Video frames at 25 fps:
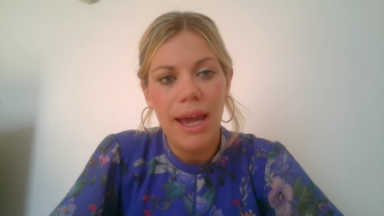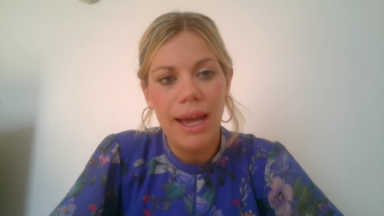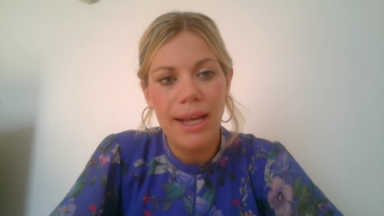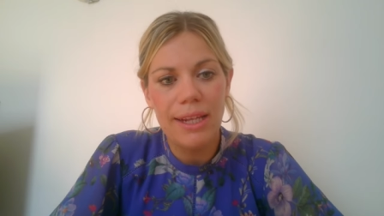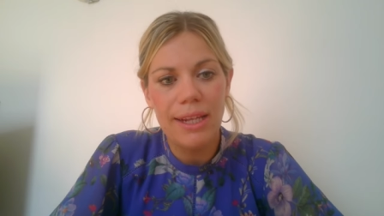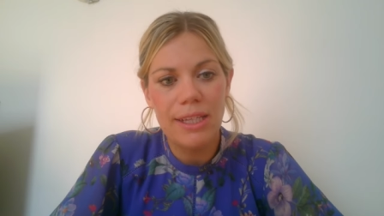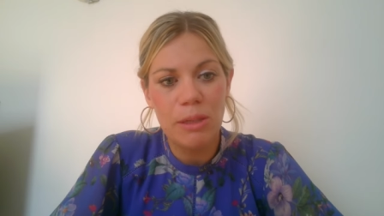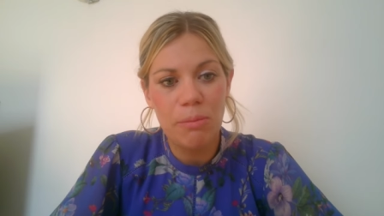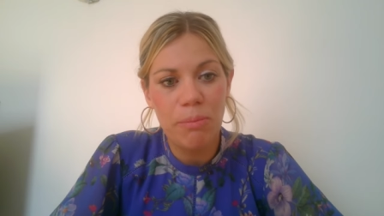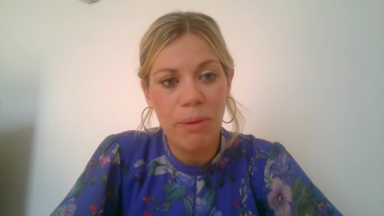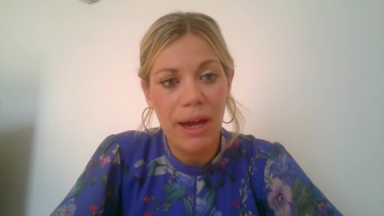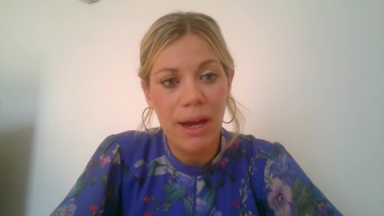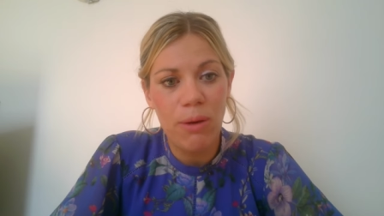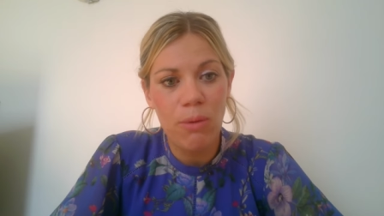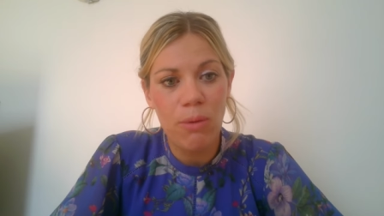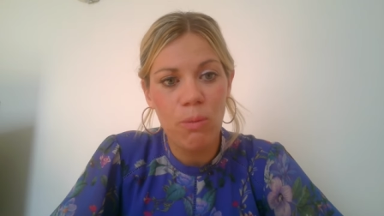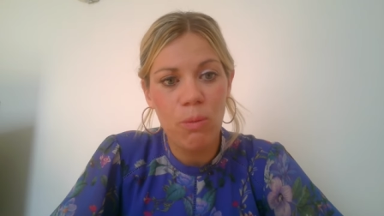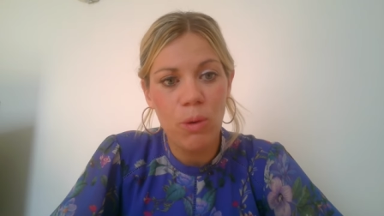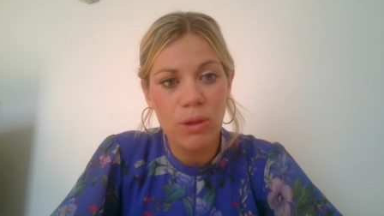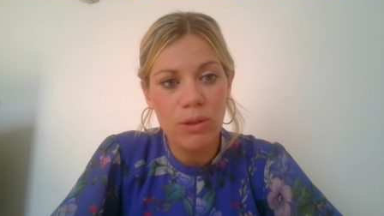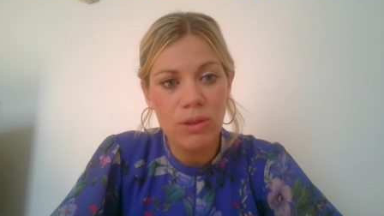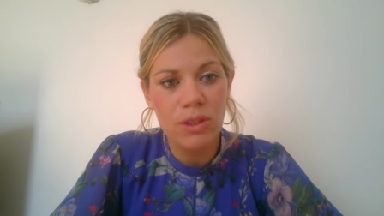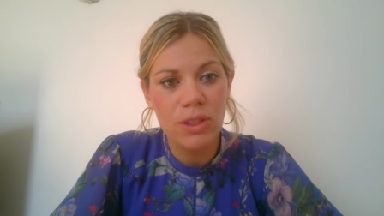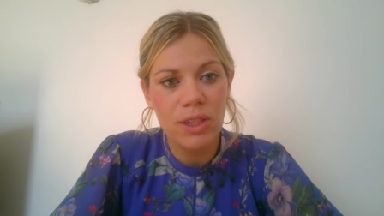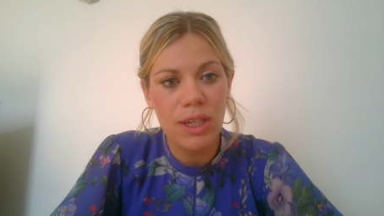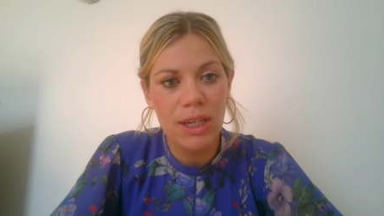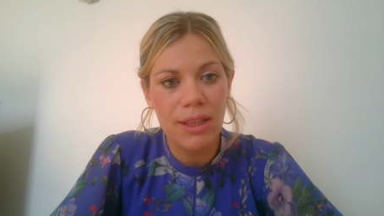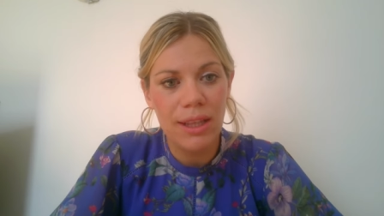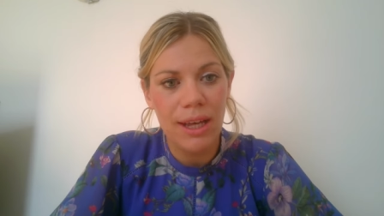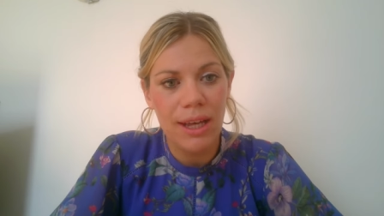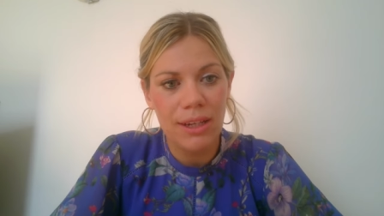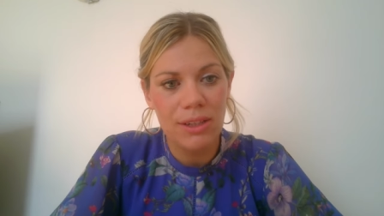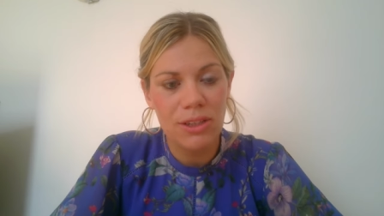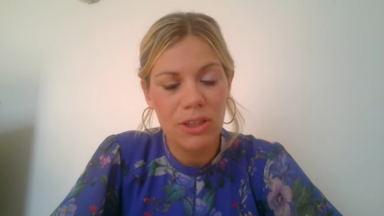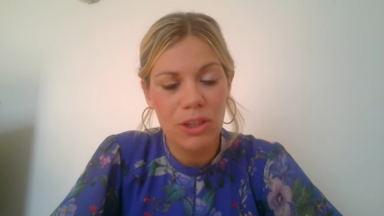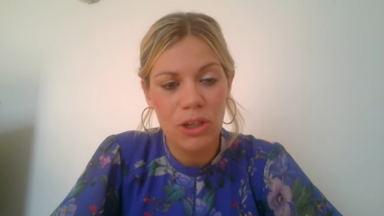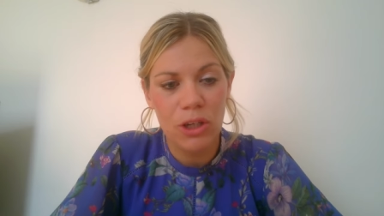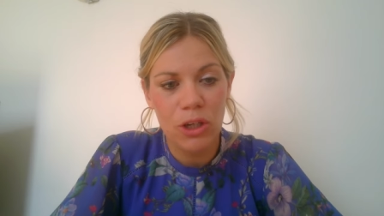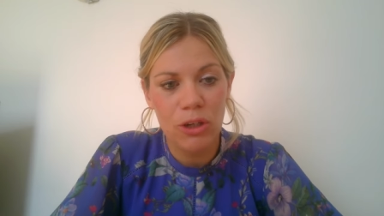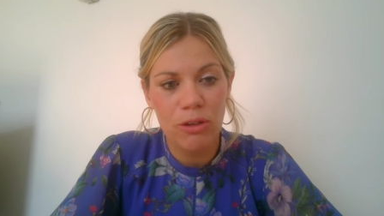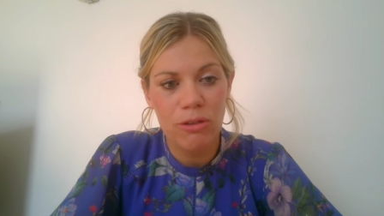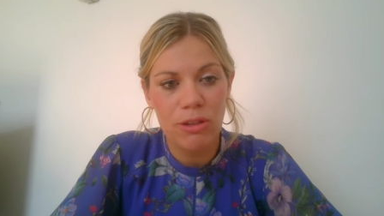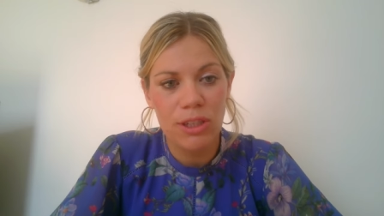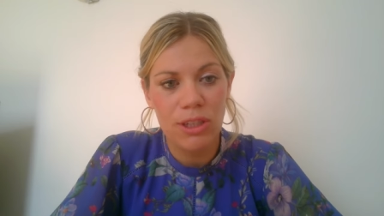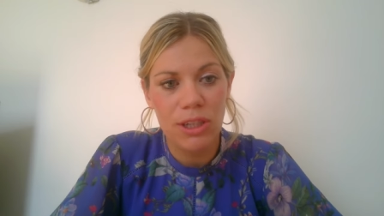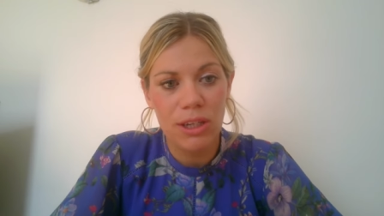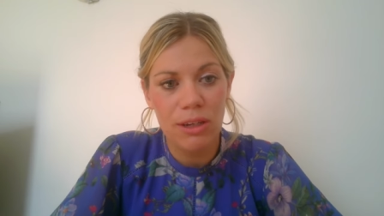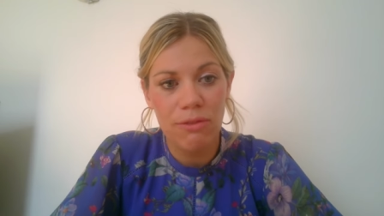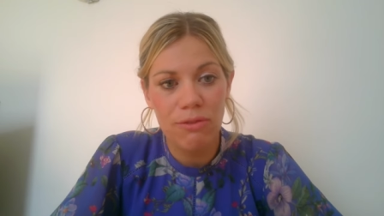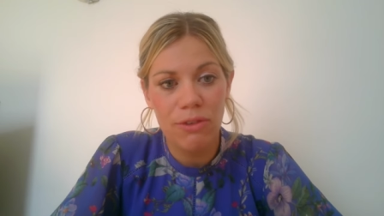It's about wanting that
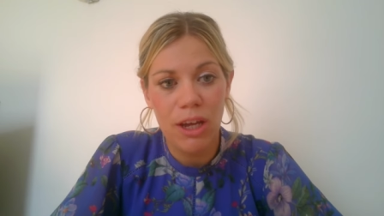security